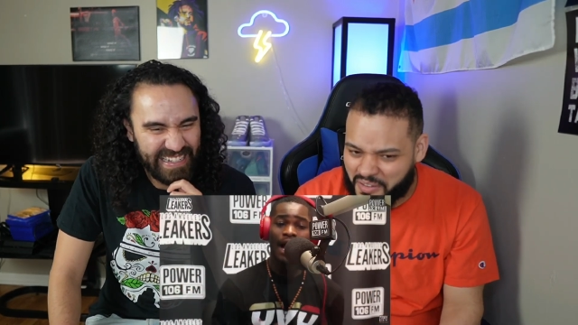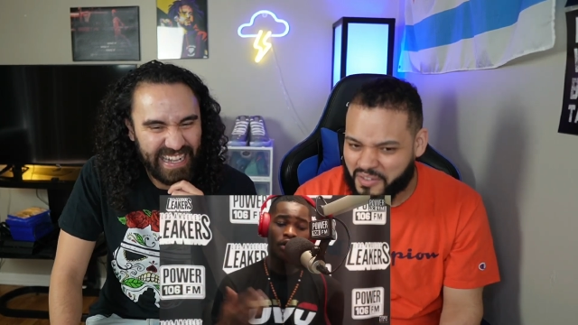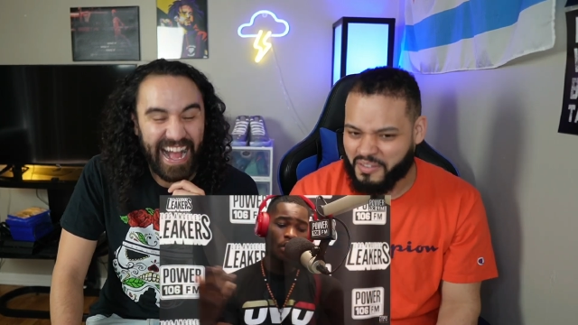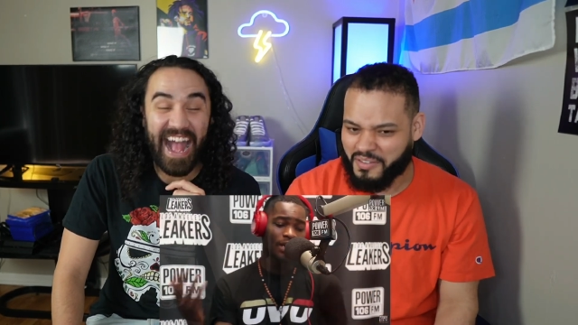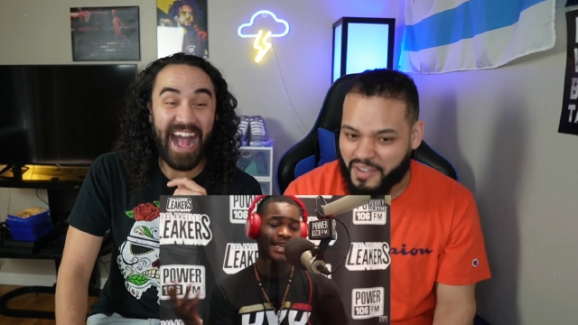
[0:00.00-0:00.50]

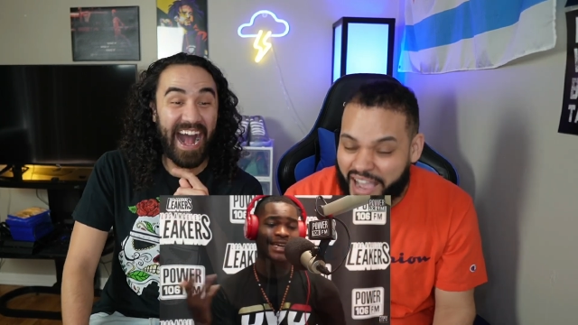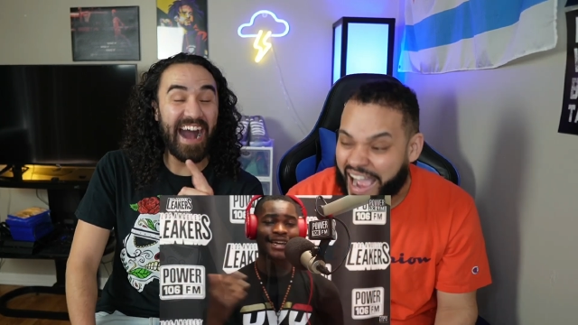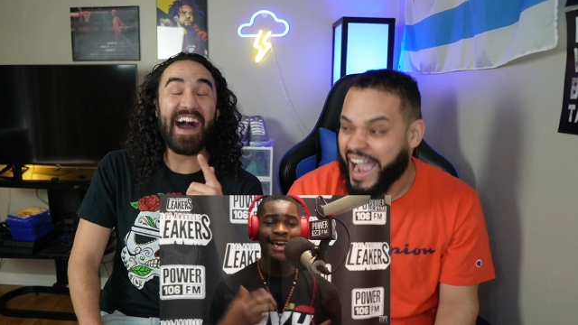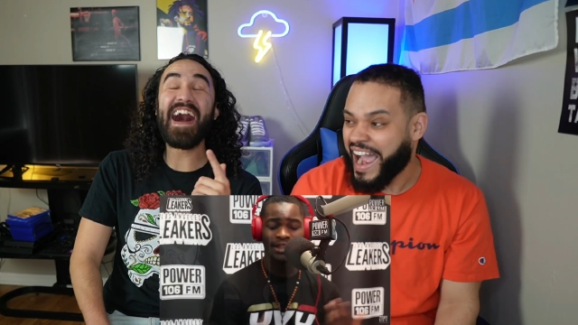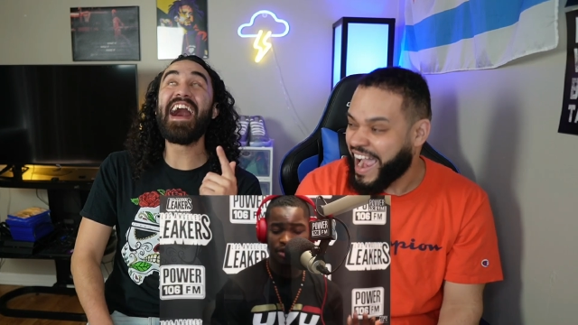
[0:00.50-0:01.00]
Speaker 1: I got a
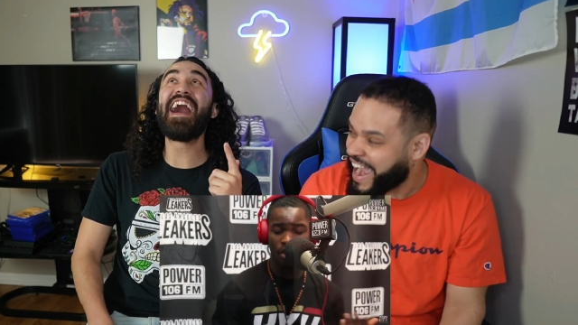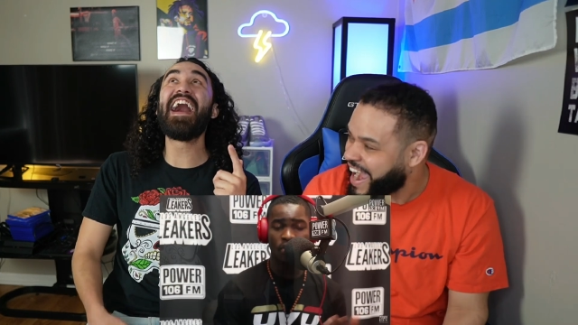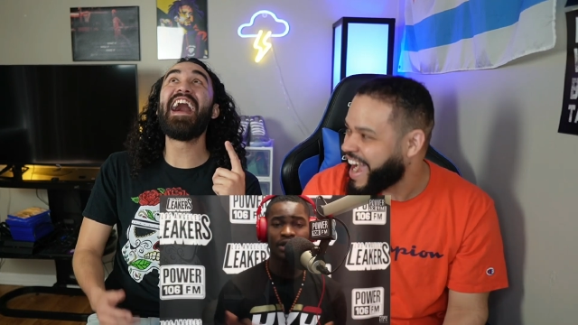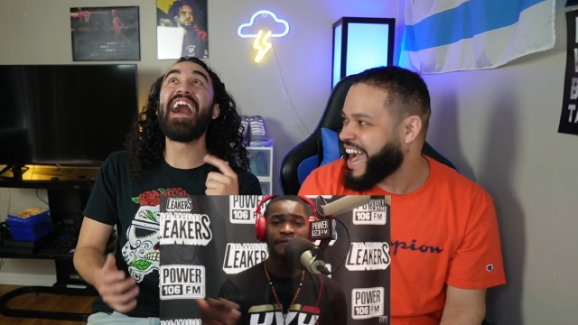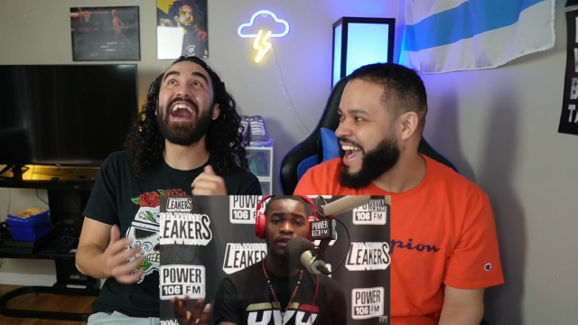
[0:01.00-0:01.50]
link that's
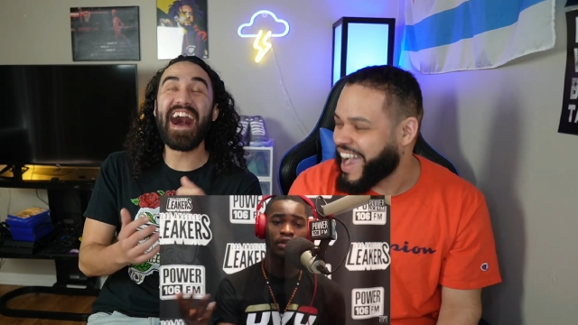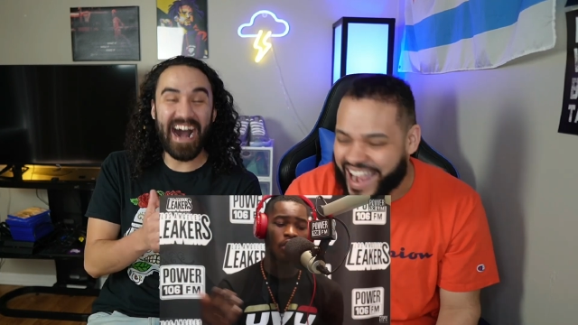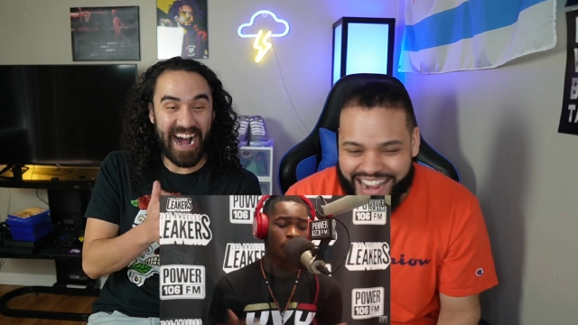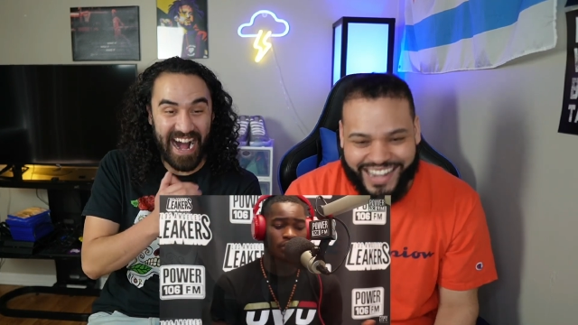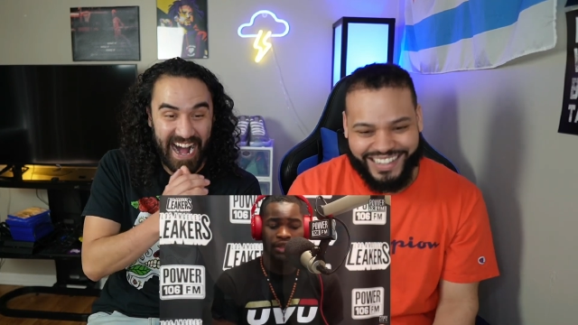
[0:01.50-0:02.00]
only for
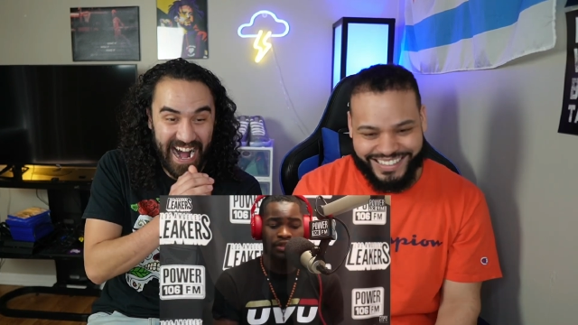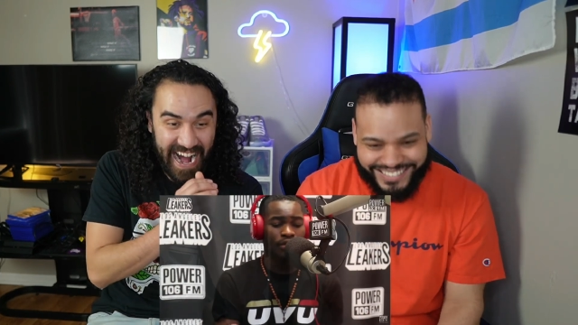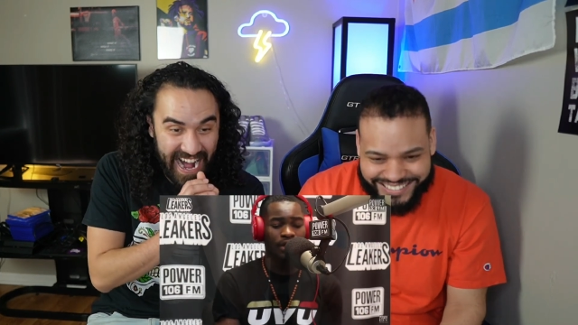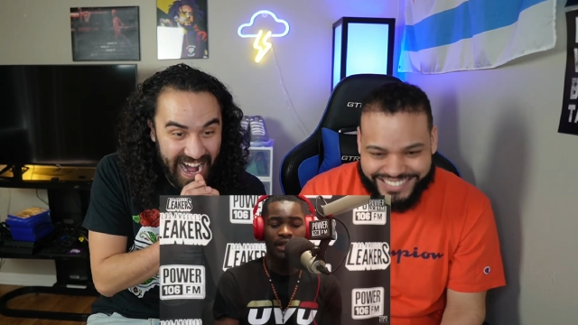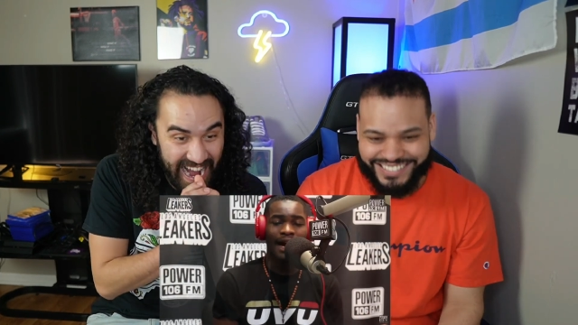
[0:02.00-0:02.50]
flow, so
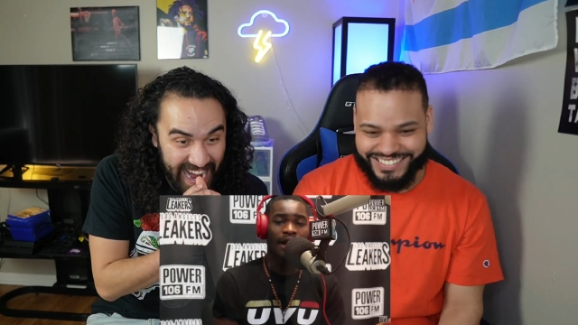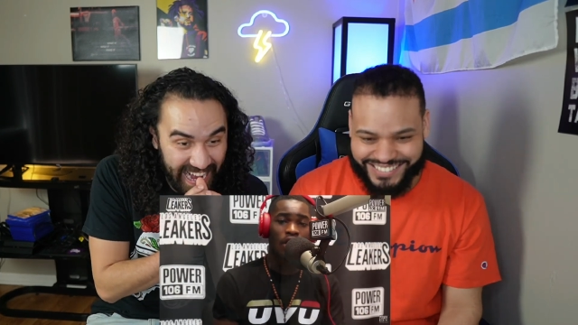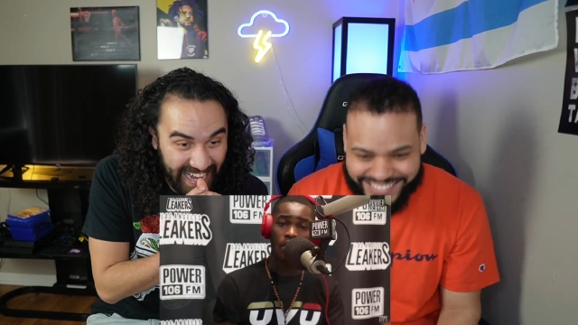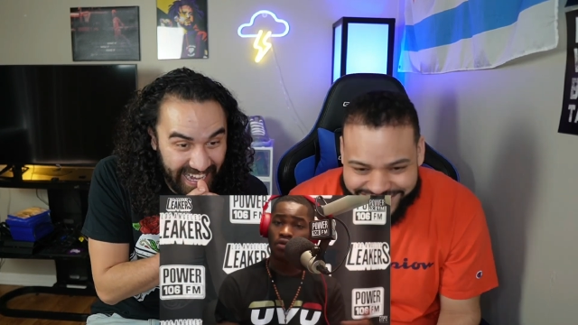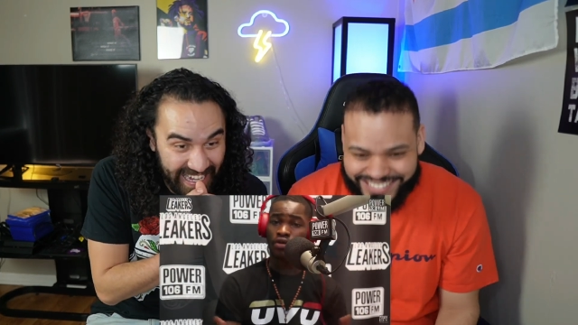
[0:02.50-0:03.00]
this weed
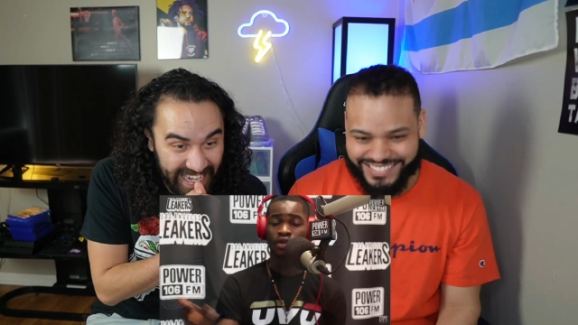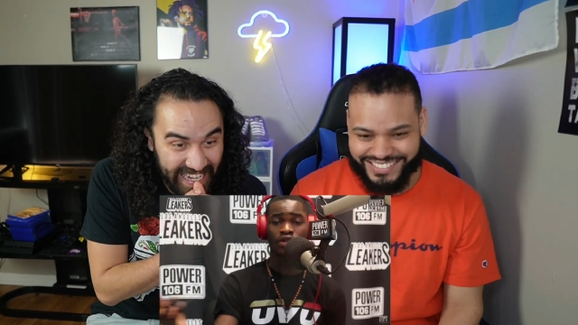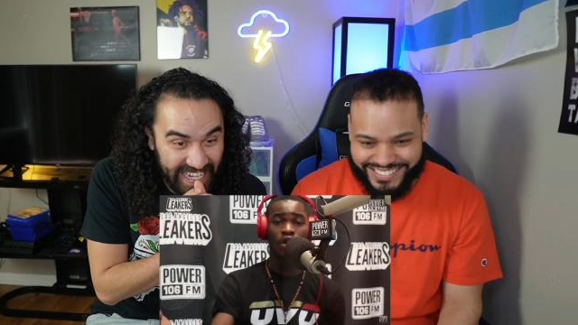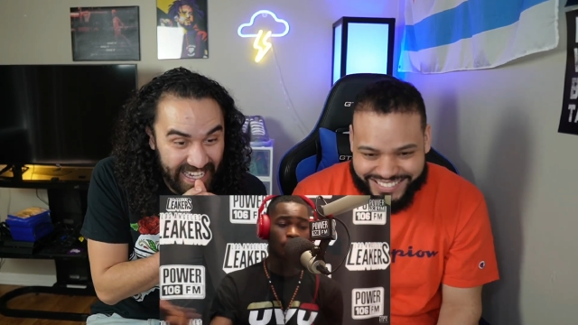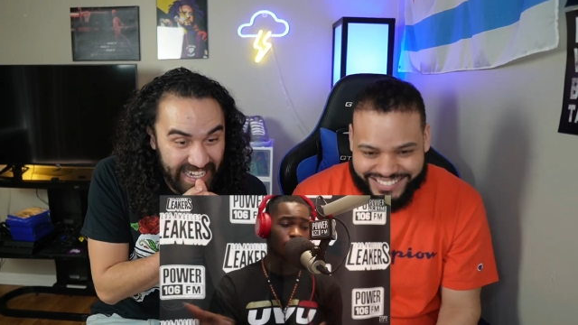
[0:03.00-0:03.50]
out own
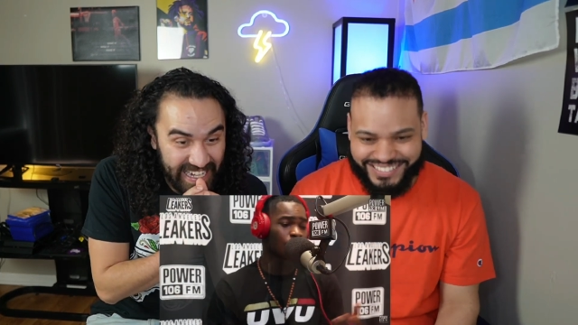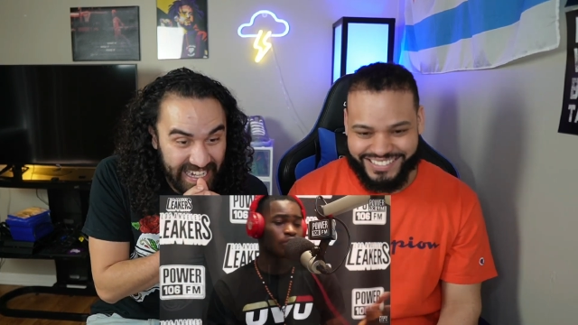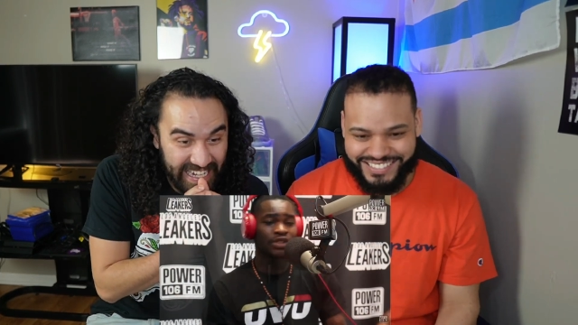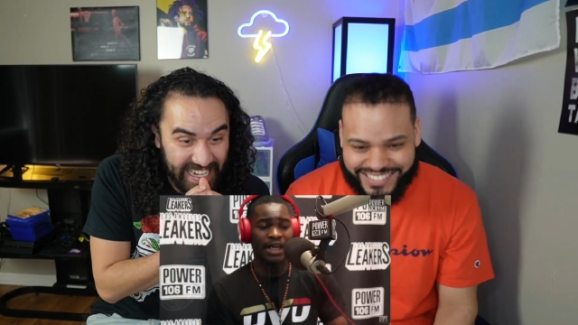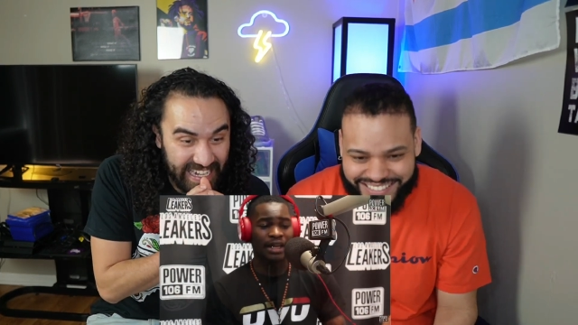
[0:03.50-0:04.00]
for smoke
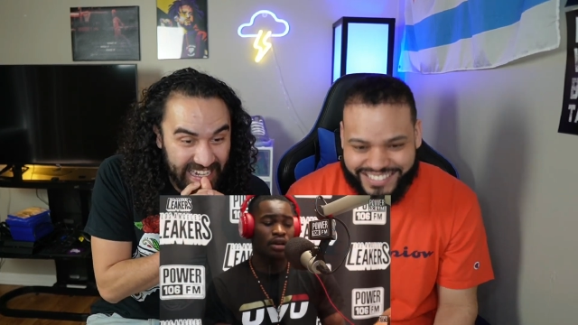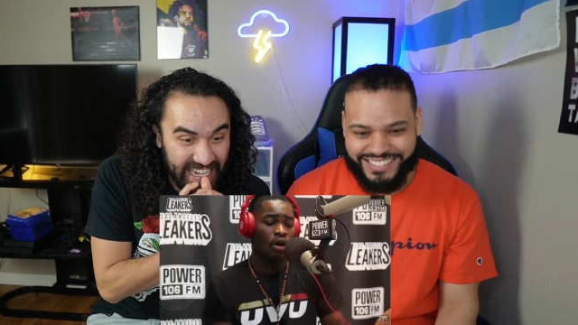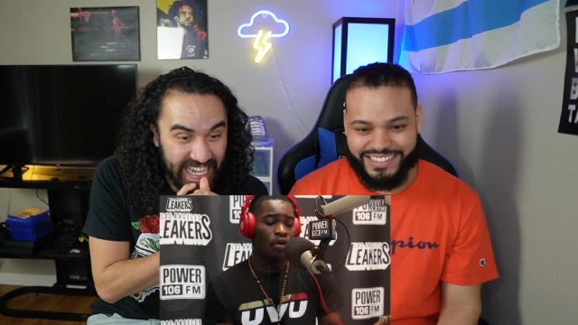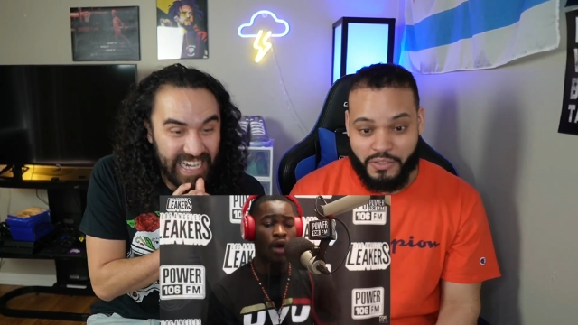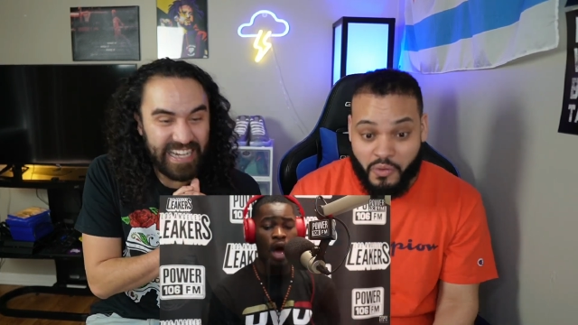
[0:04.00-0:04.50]
Joe
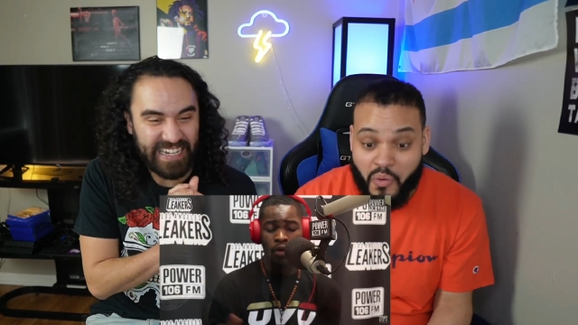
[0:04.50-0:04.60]
Cinco.